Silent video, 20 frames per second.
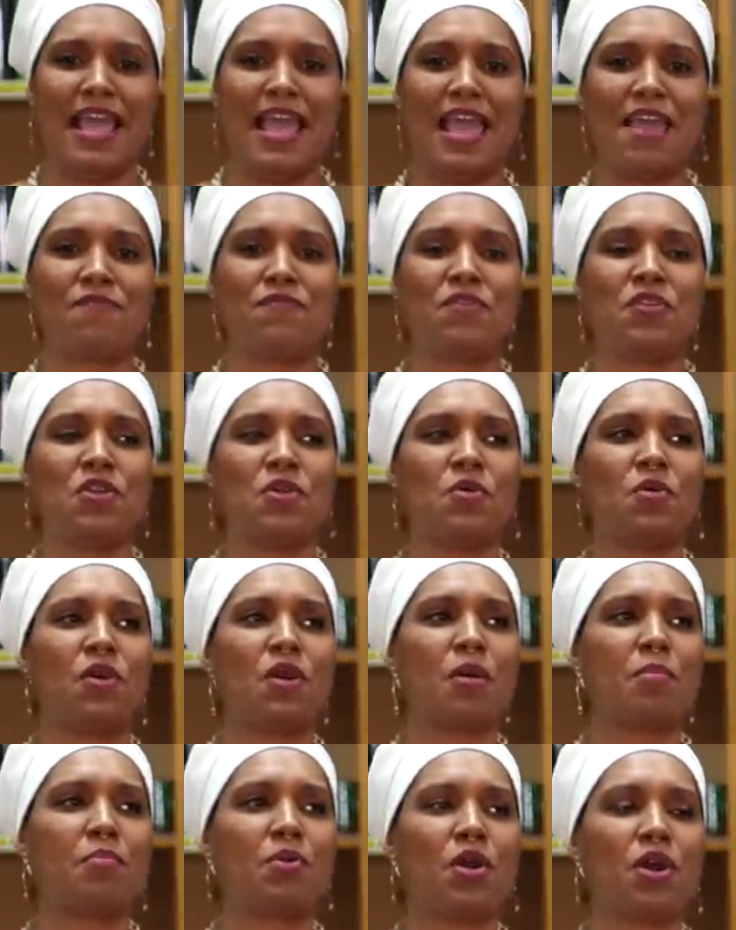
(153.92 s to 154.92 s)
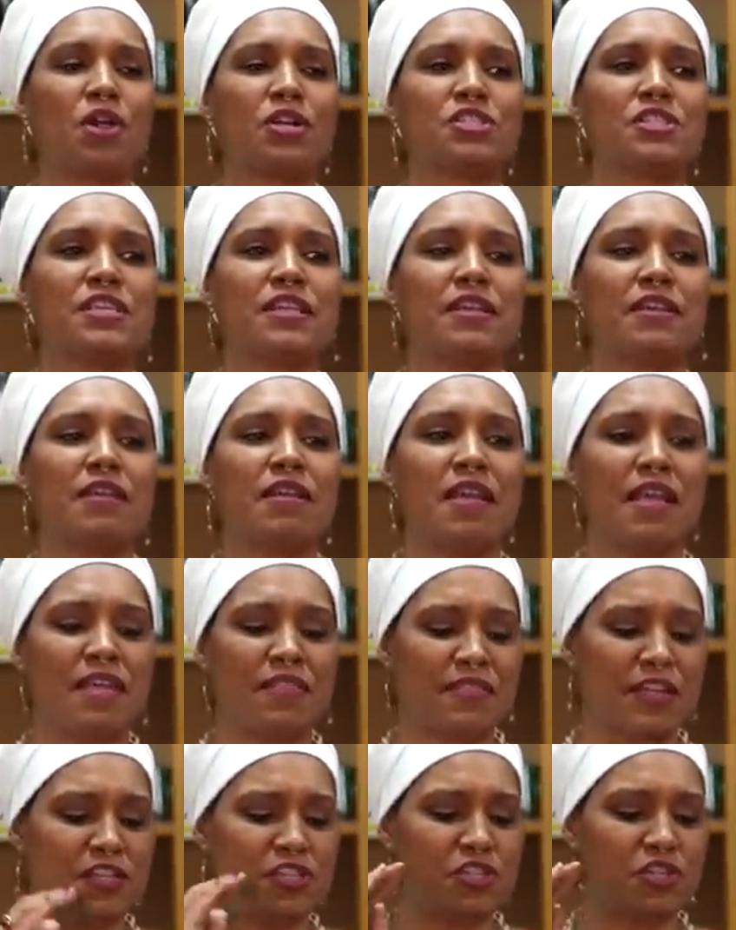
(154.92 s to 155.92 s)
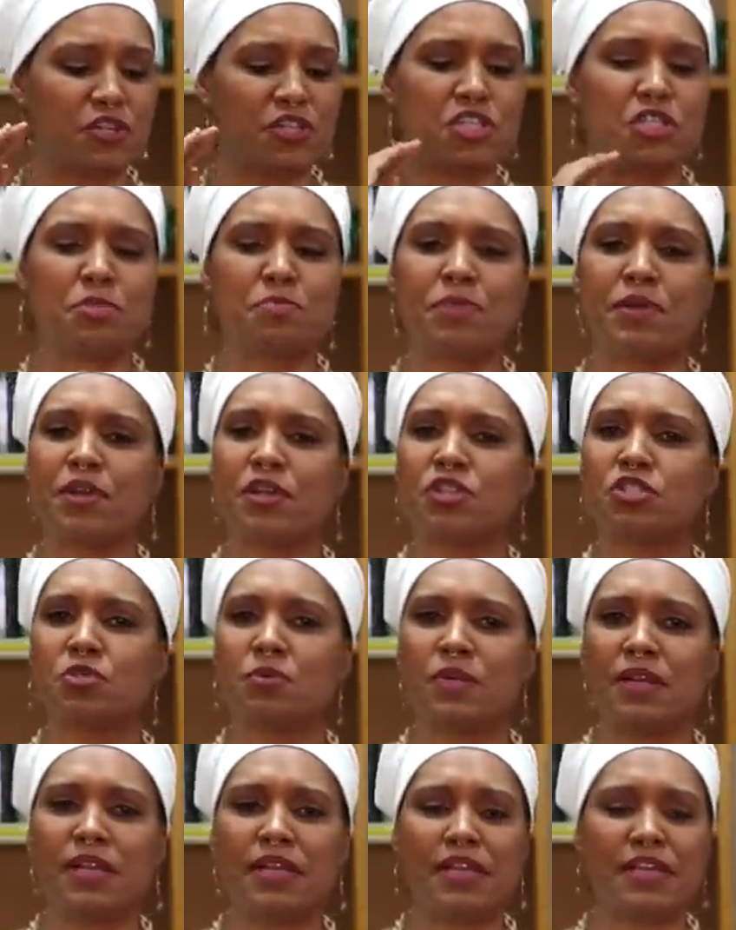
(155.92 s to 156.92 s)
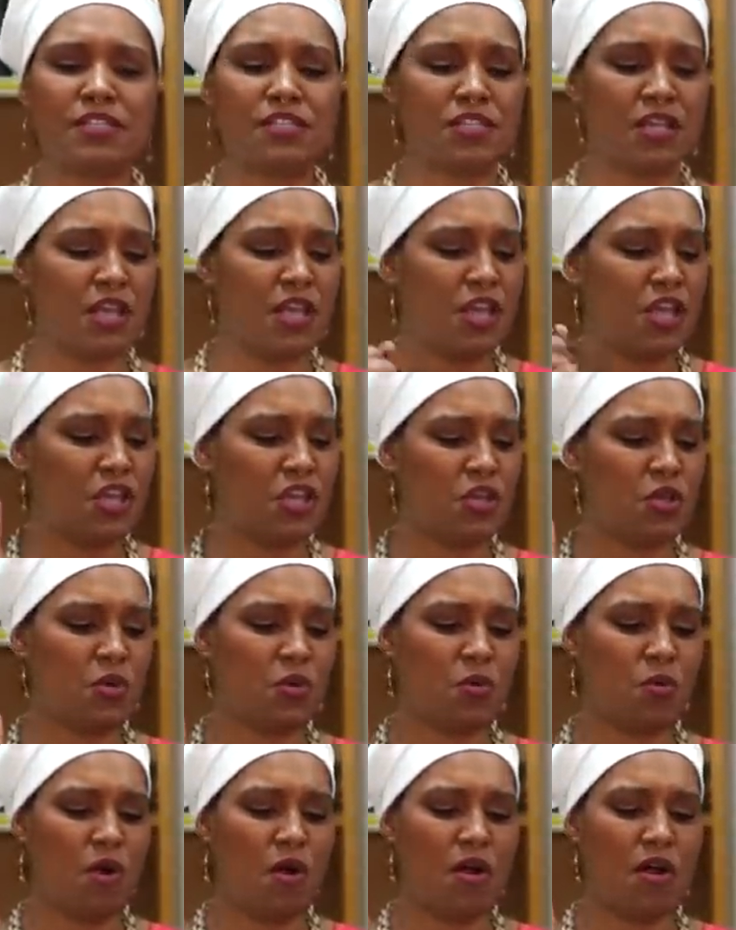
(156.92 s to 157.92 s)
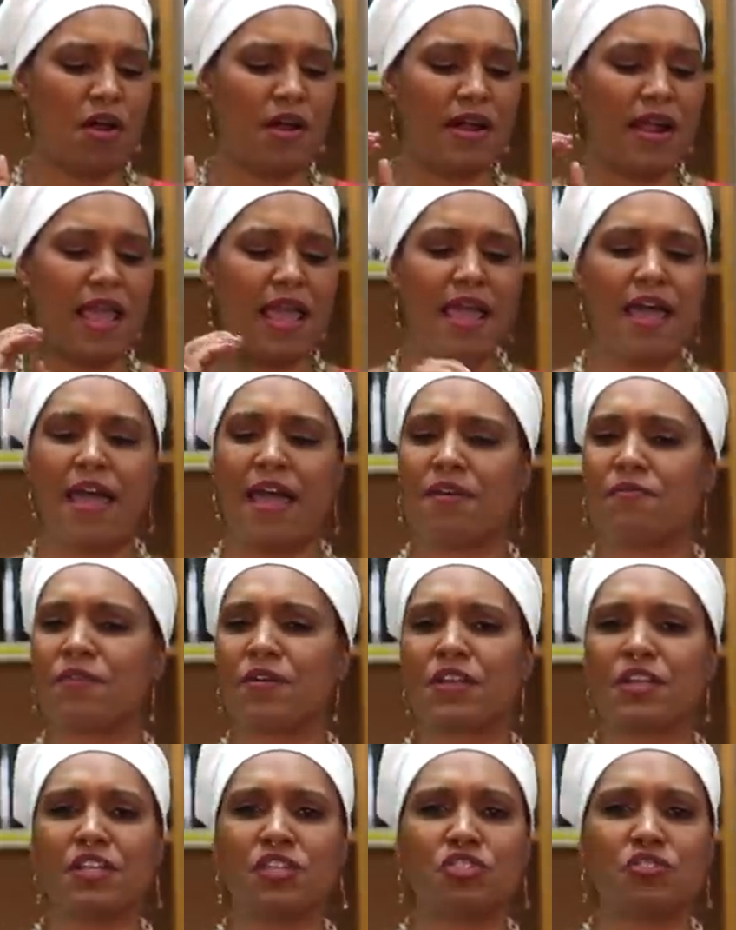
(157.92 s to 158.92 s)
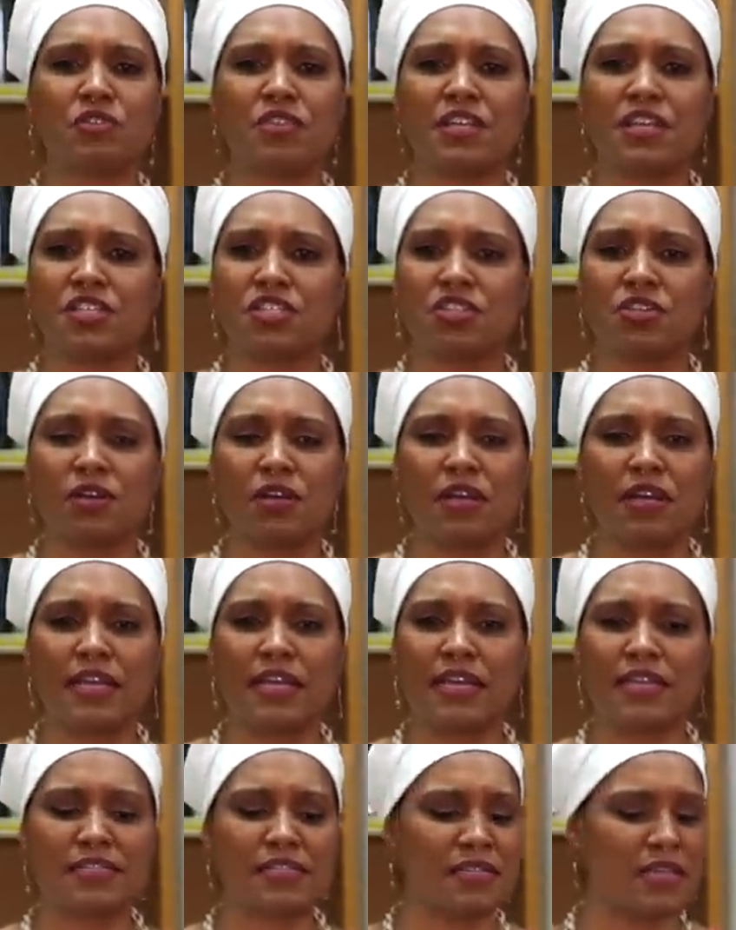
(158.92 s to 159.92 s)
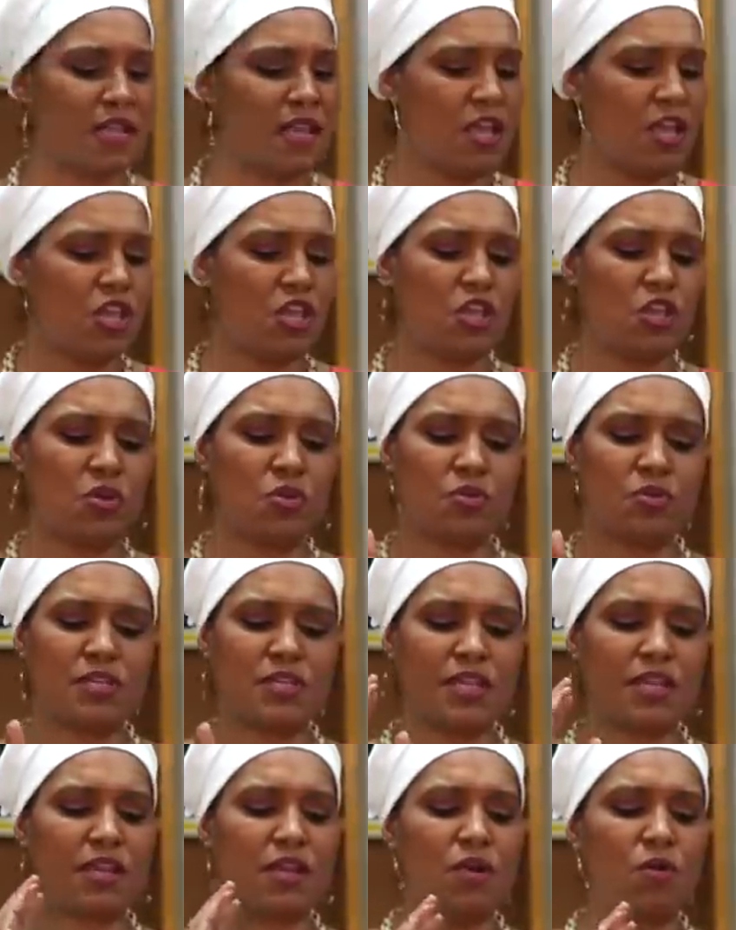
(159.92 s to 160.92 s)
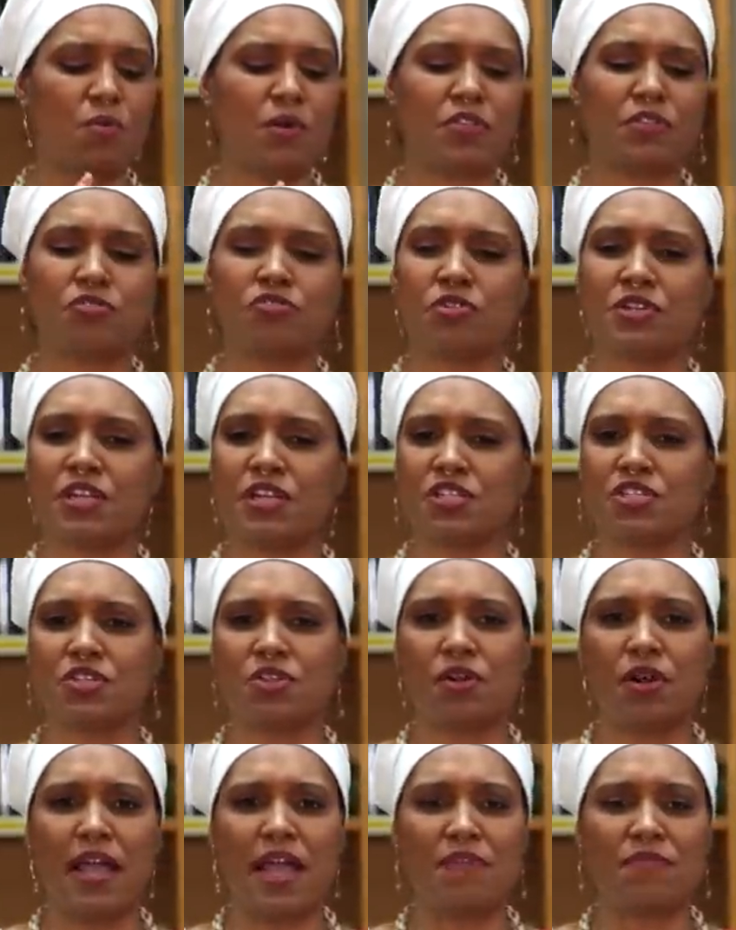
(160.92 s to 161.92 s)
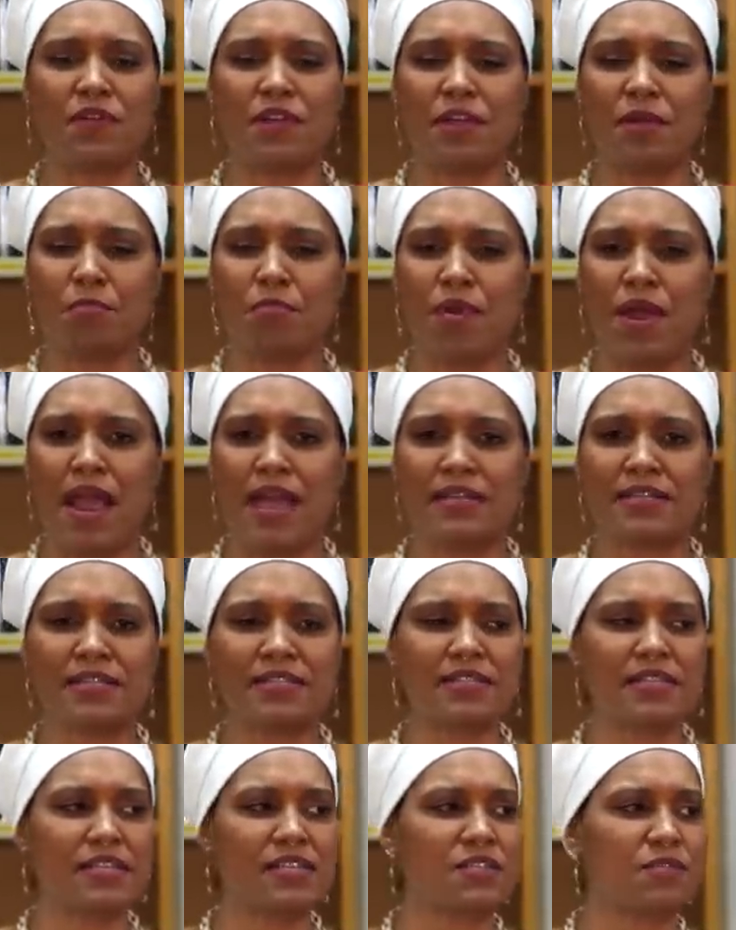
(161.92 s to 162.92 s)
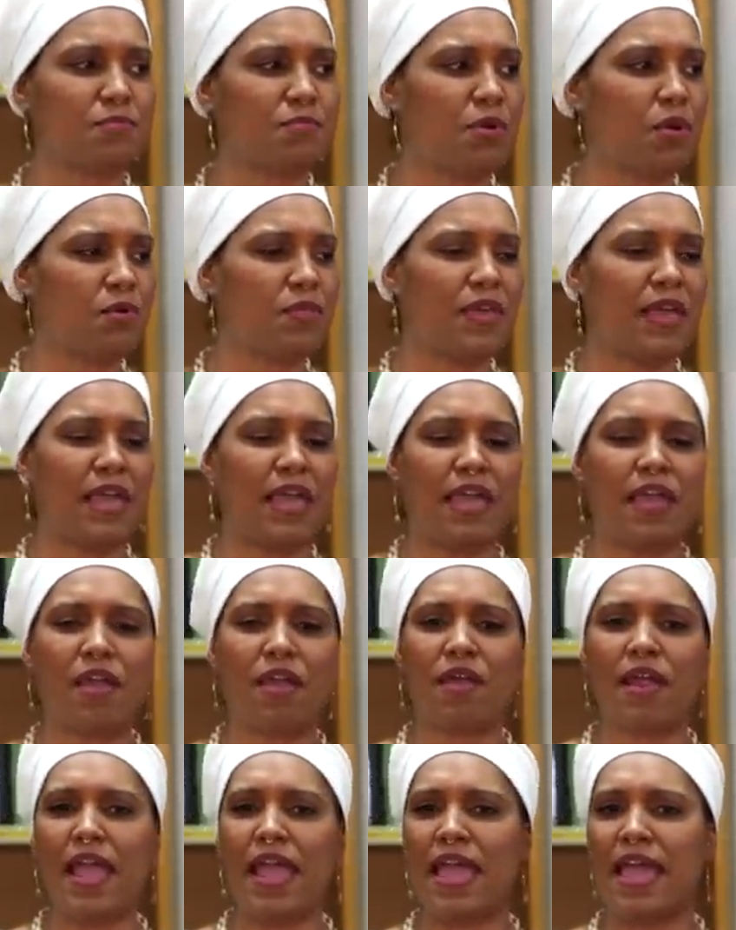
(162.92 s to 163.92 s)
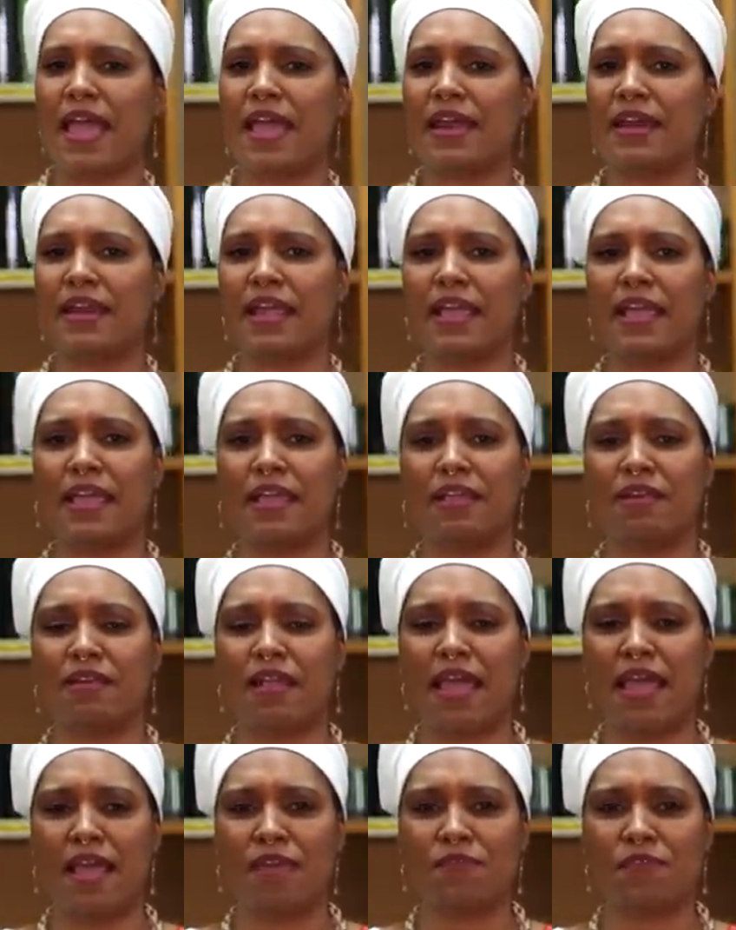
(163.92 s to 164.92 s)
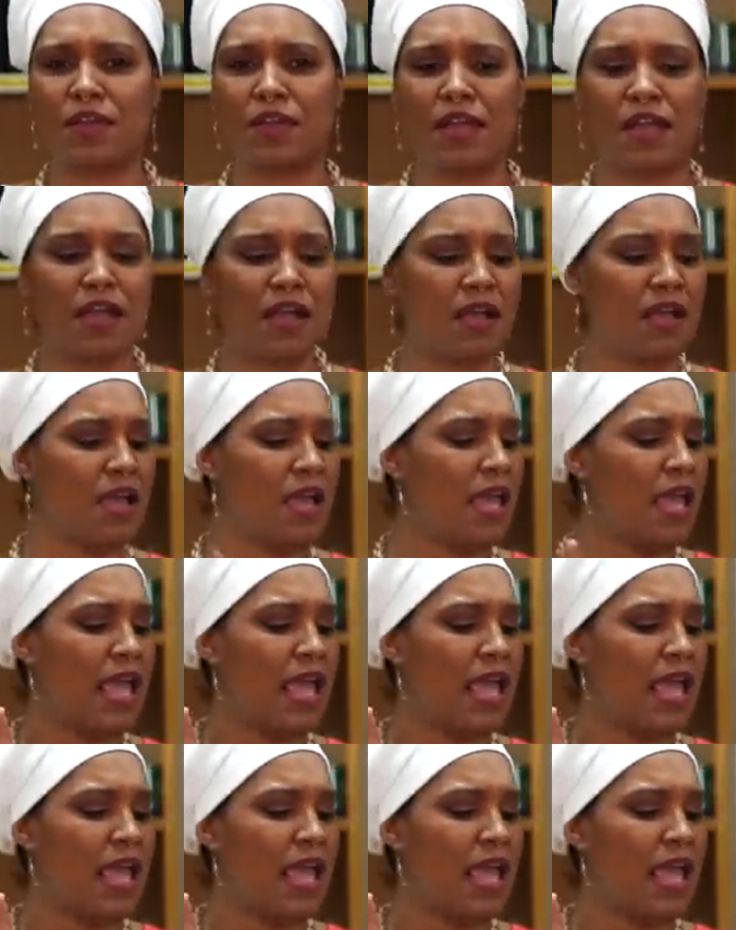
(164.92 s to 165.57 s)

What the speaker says: If you are a person that you're a spiritualist, you are an African traditionalist, you deal with traditional African practices both here and in Africa,